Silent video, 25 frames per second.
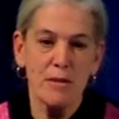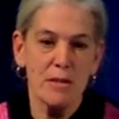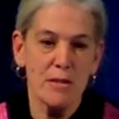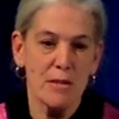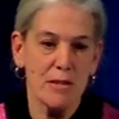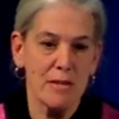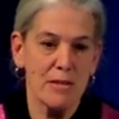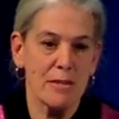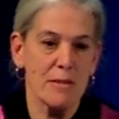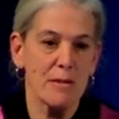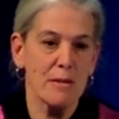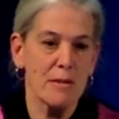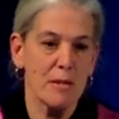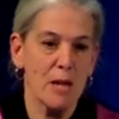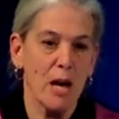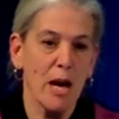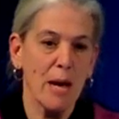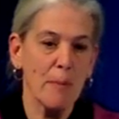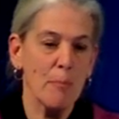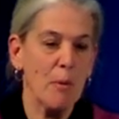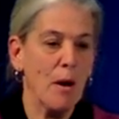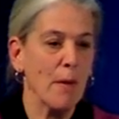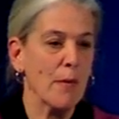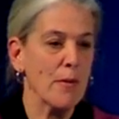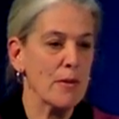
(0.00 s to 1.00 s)
to, to
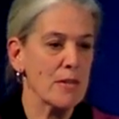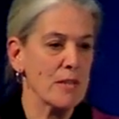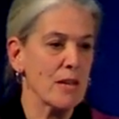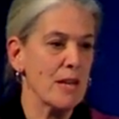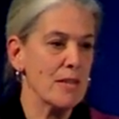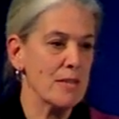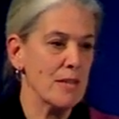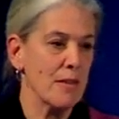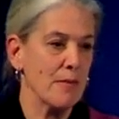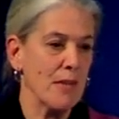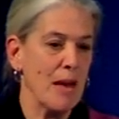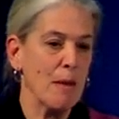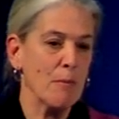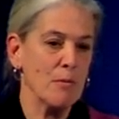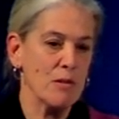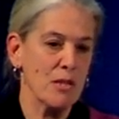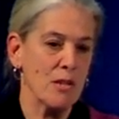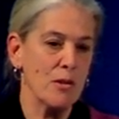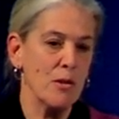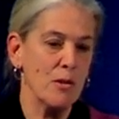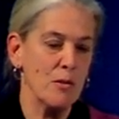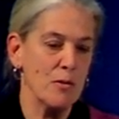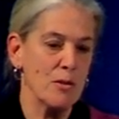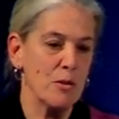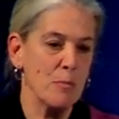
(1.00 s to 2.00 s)
hypothesize that that was
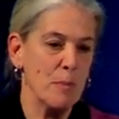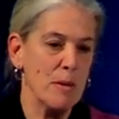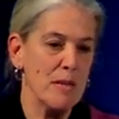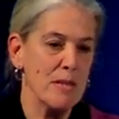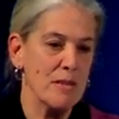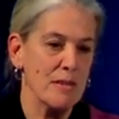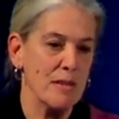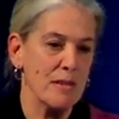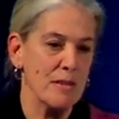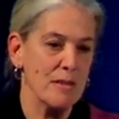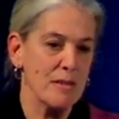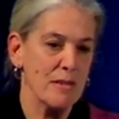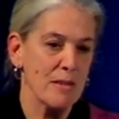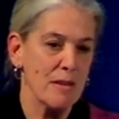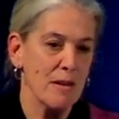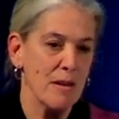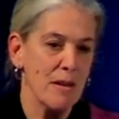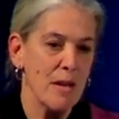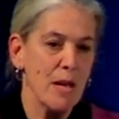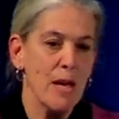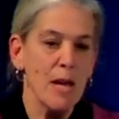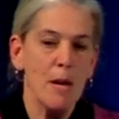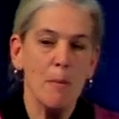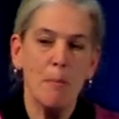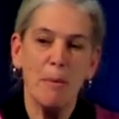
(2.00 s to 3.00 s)
a new species.
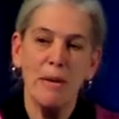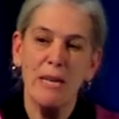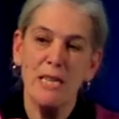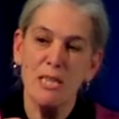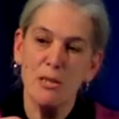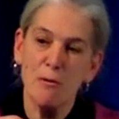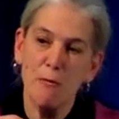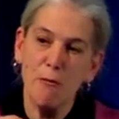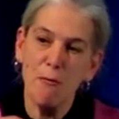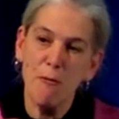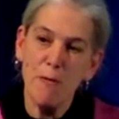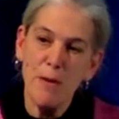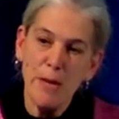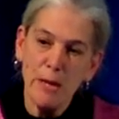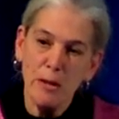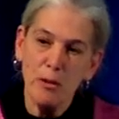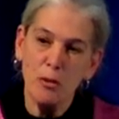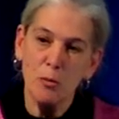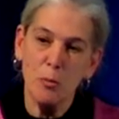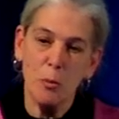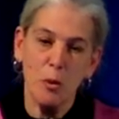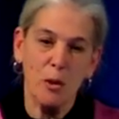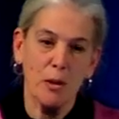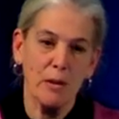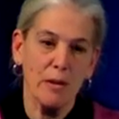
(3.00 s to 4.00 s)
But it's
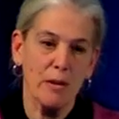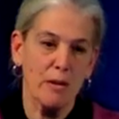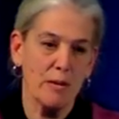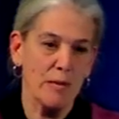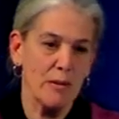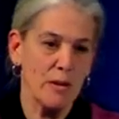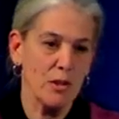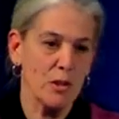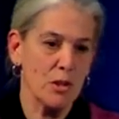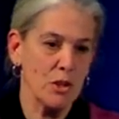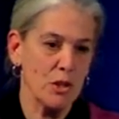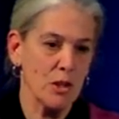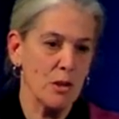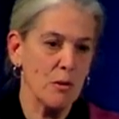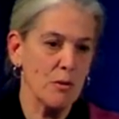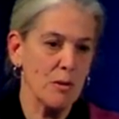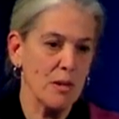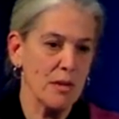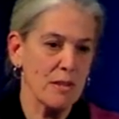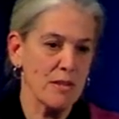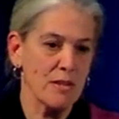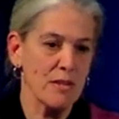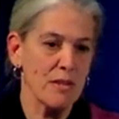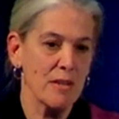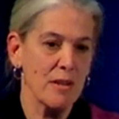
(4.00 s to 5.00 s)
field work that showed
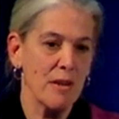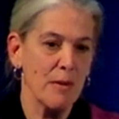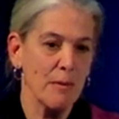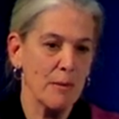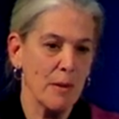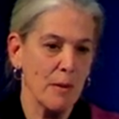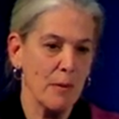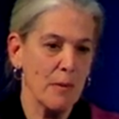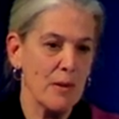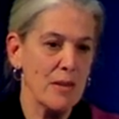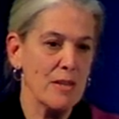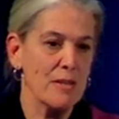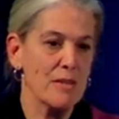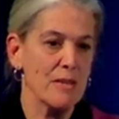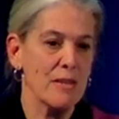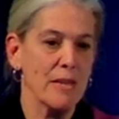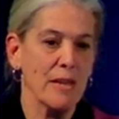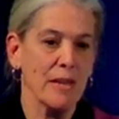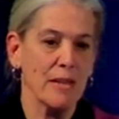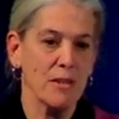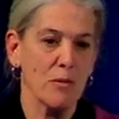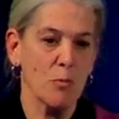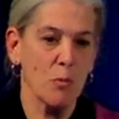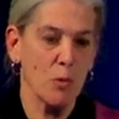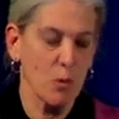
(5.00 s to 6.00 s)
us that these
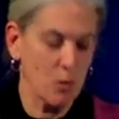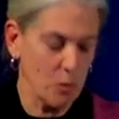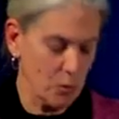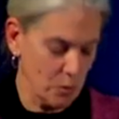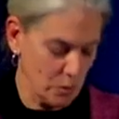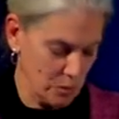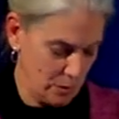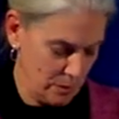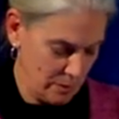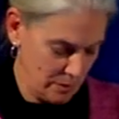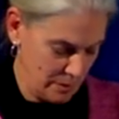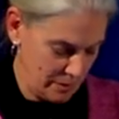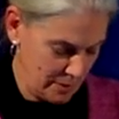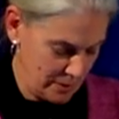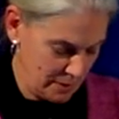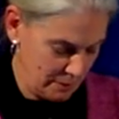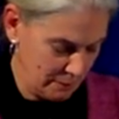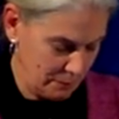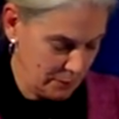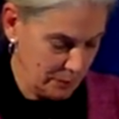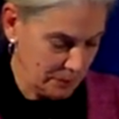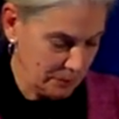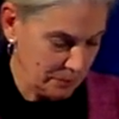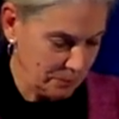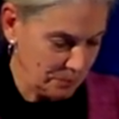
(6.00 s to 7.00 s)
things were all
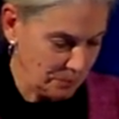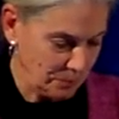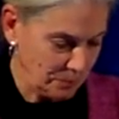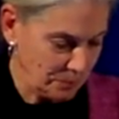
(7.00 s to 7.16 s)
different.